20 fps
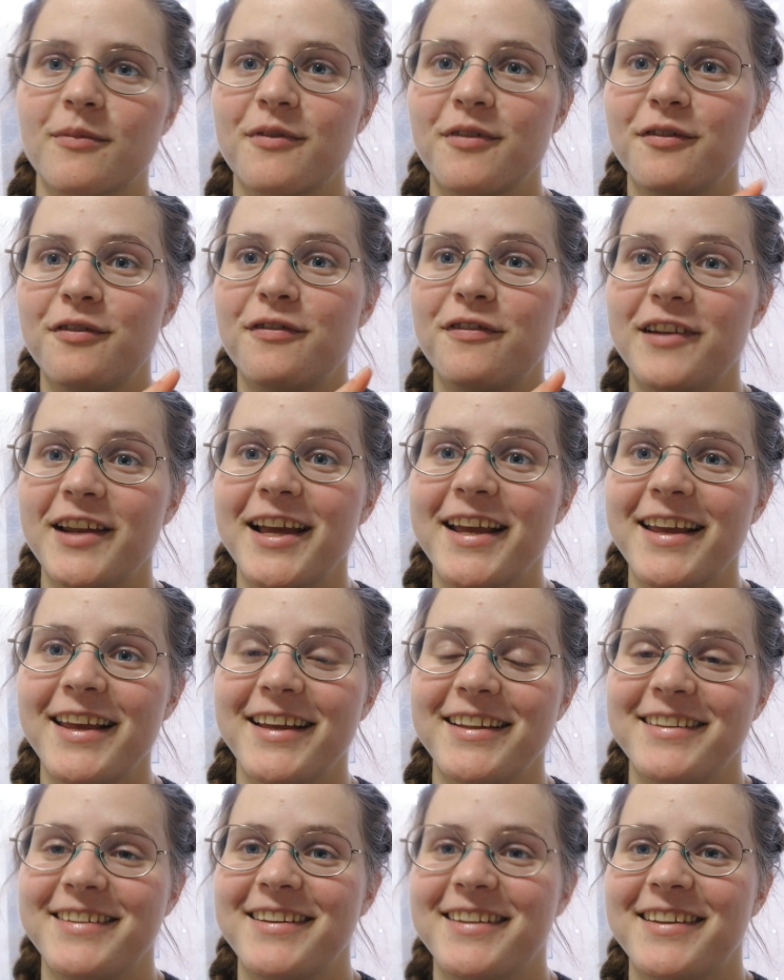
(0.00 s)
flick
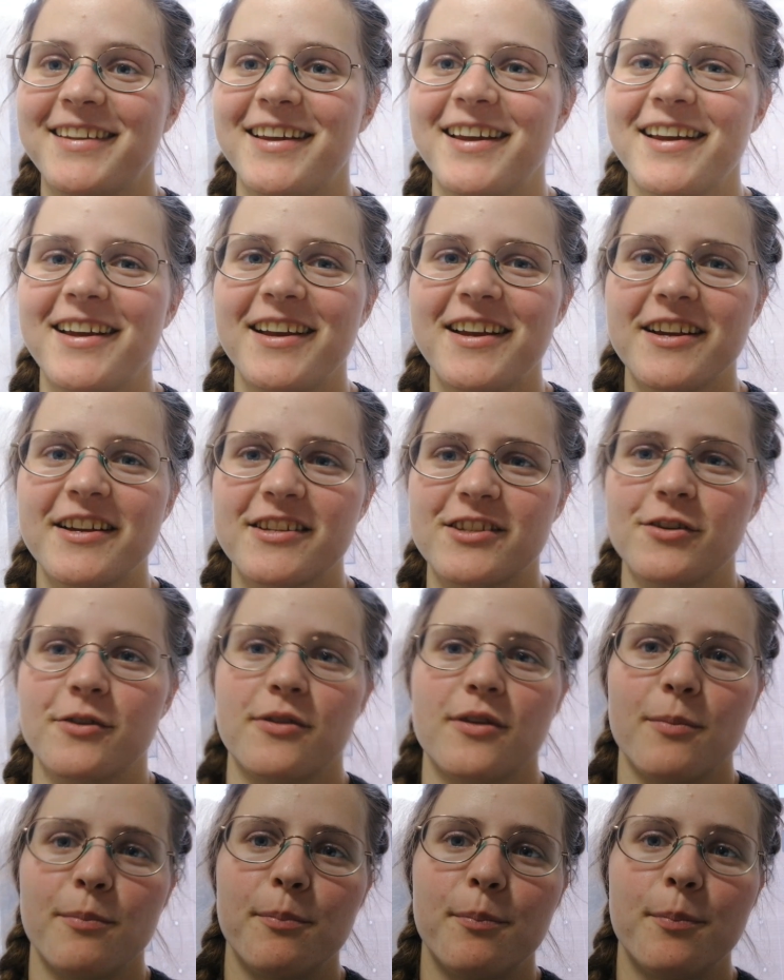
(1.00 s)
it so
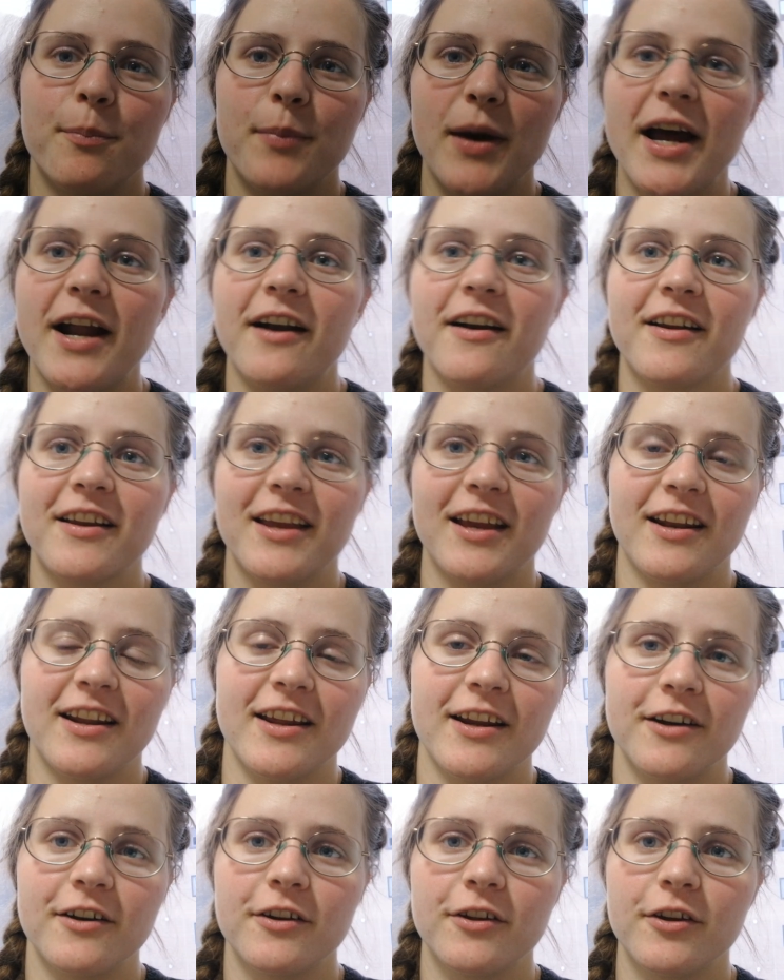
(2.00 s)
the bear can
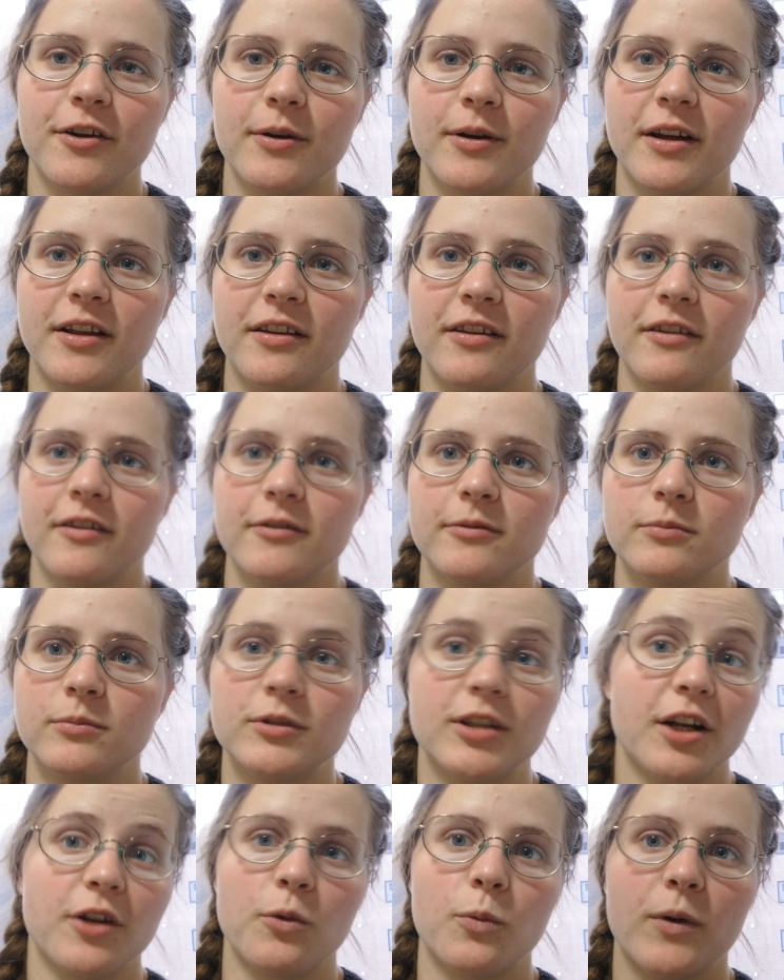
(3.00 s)
hear you and
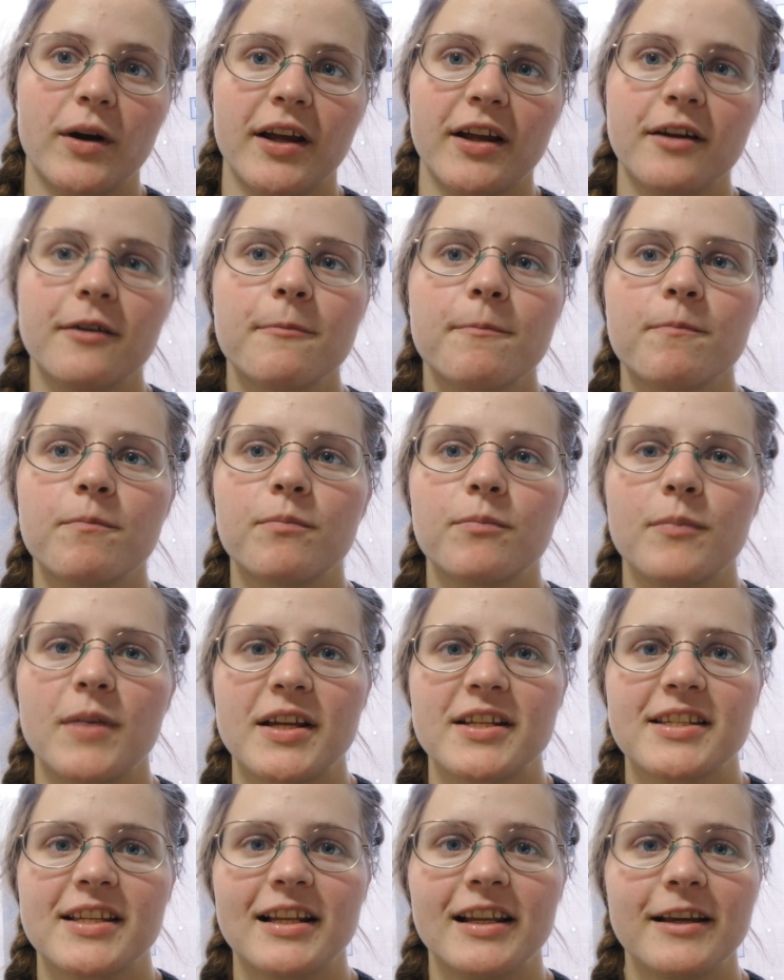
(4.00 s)
run away,
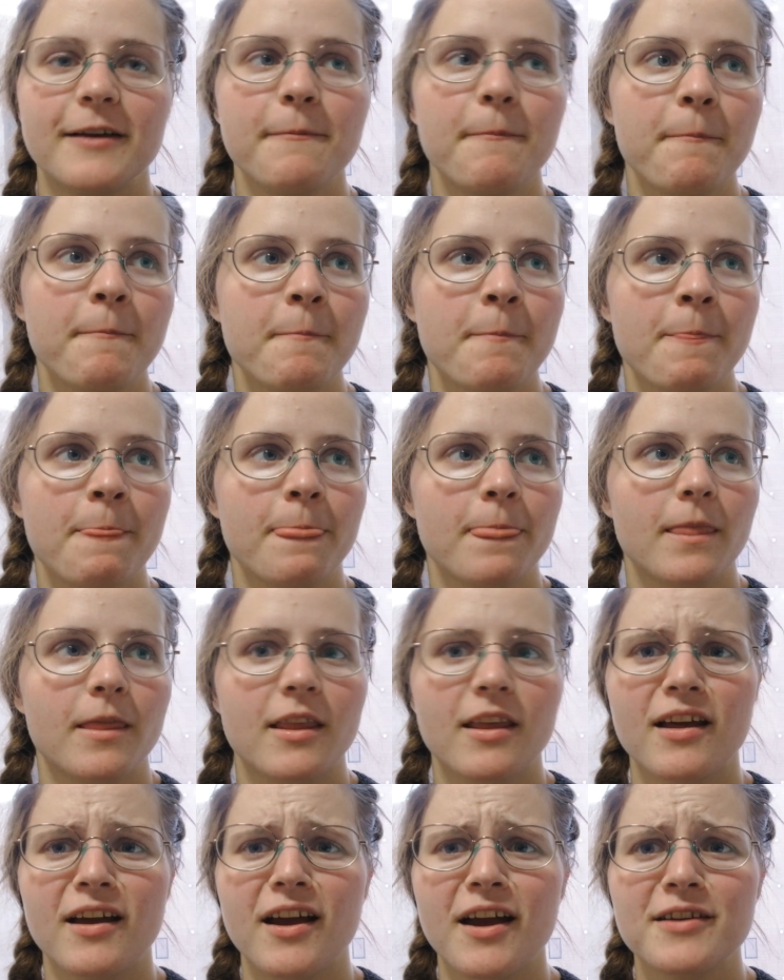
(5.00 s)
basically.
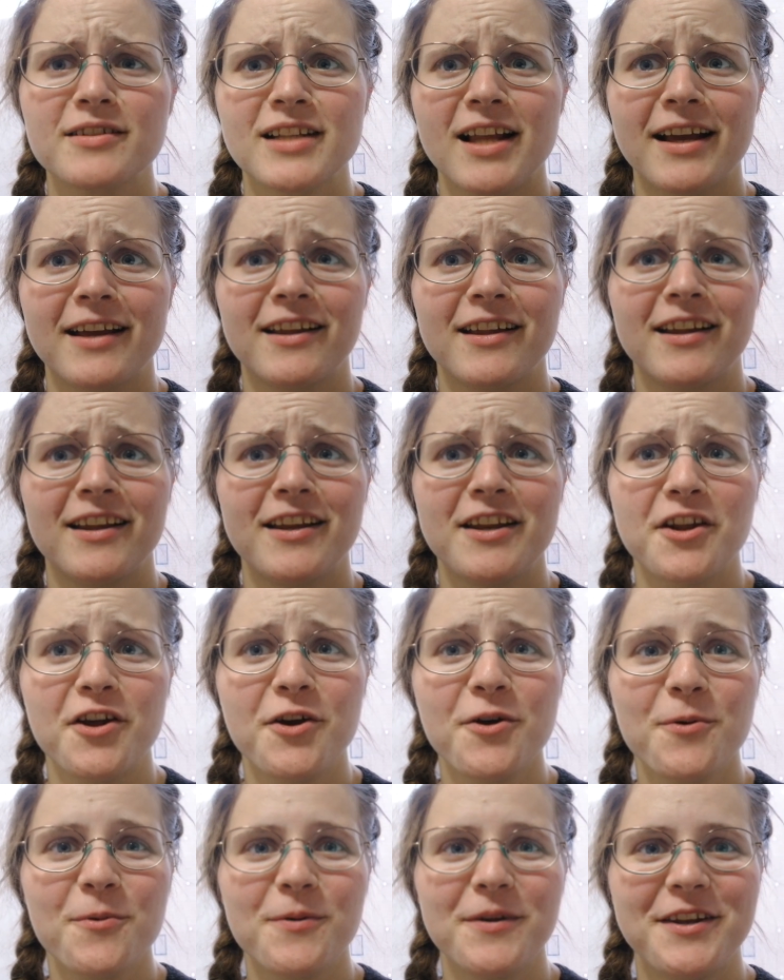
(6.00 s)
I was like, no,
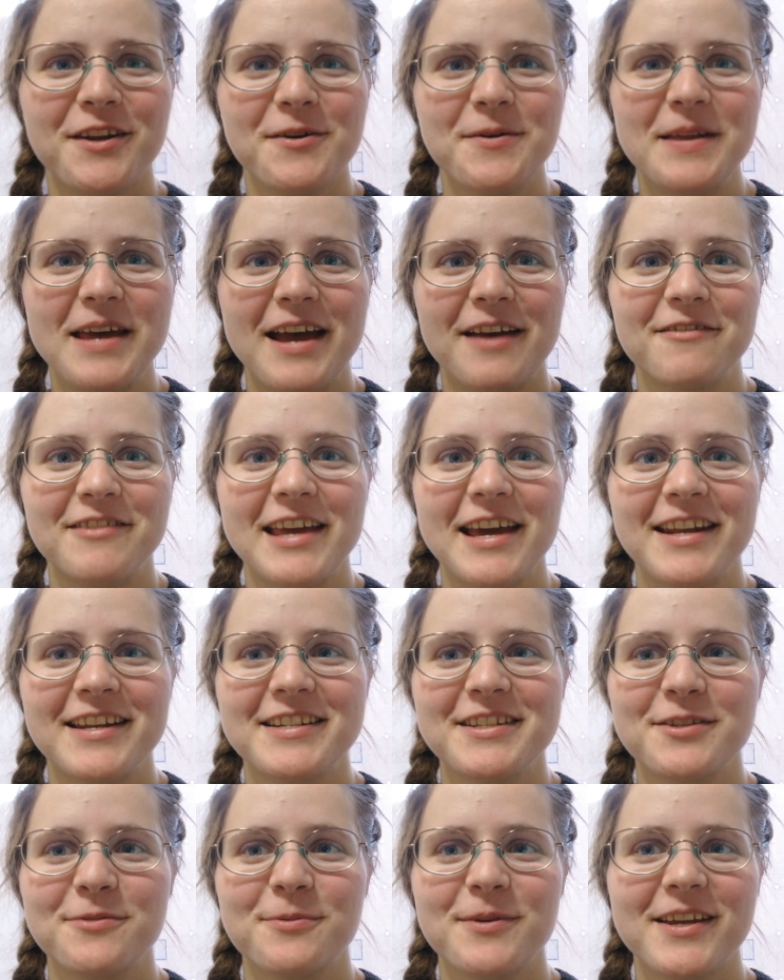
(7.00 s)
we don't have that
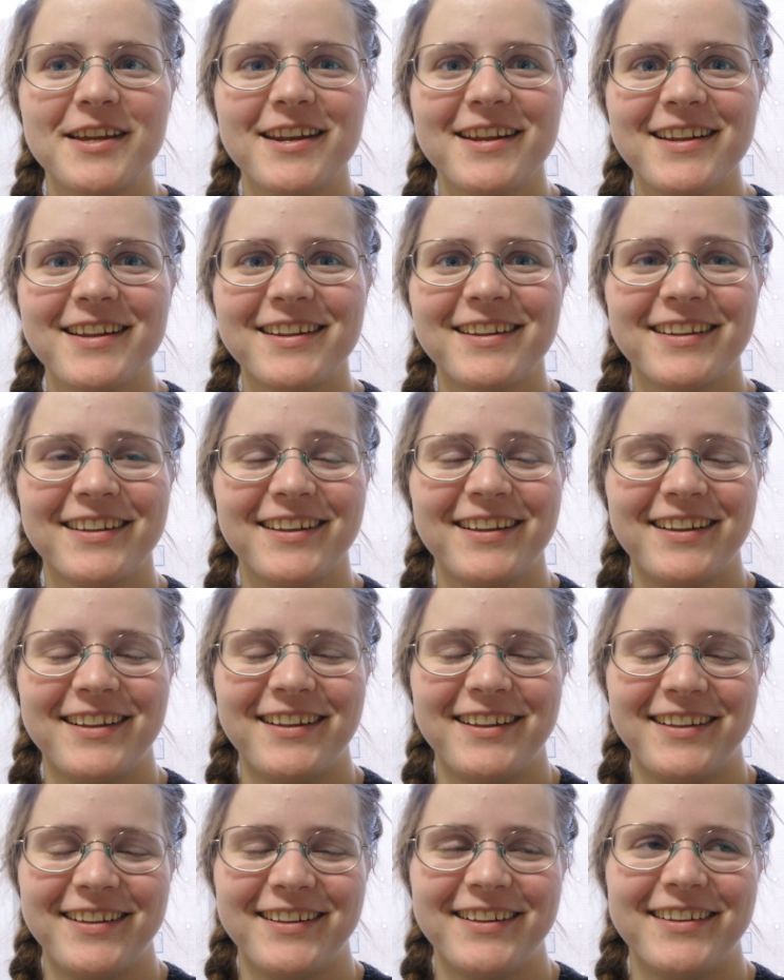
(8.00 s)
in Sweden.
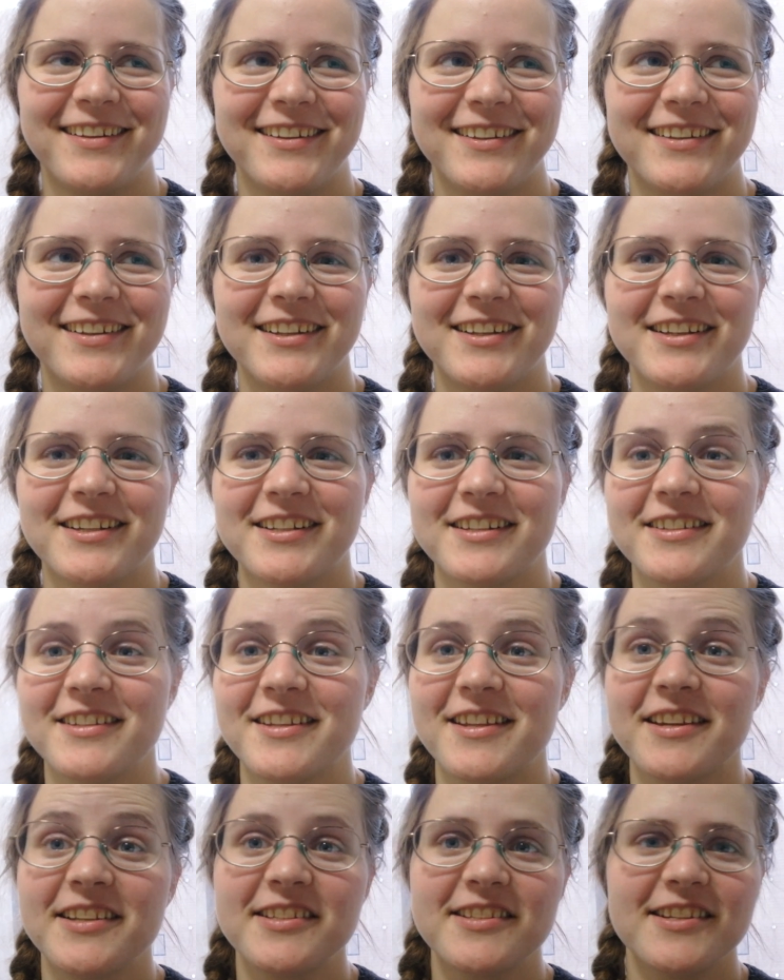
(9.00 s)

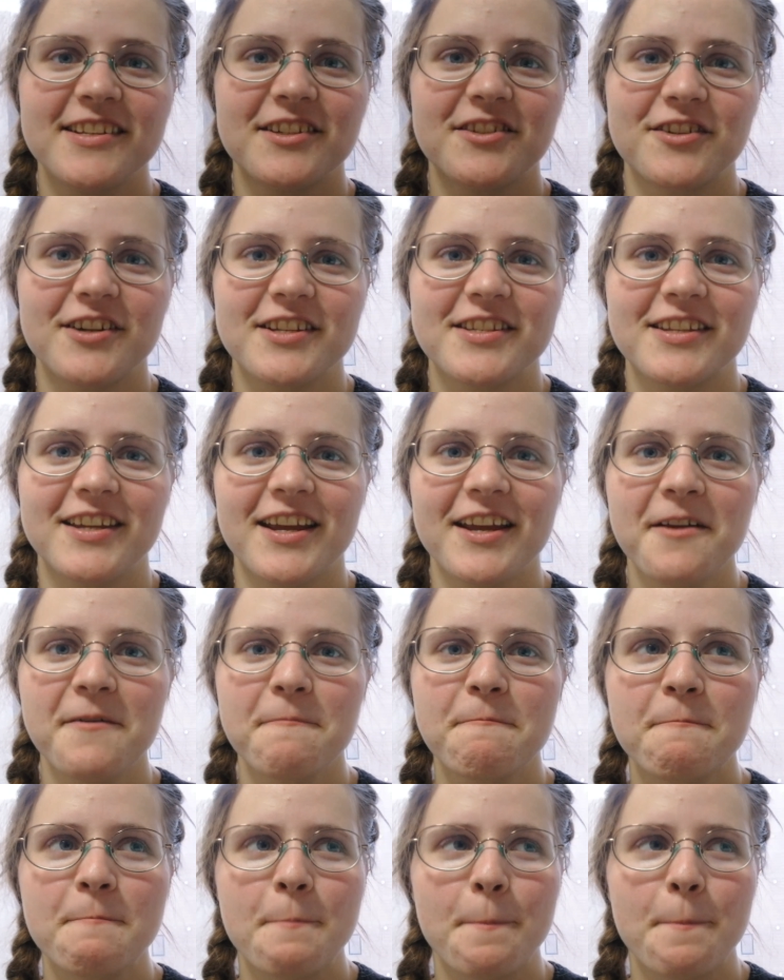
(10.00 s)
That's interesting.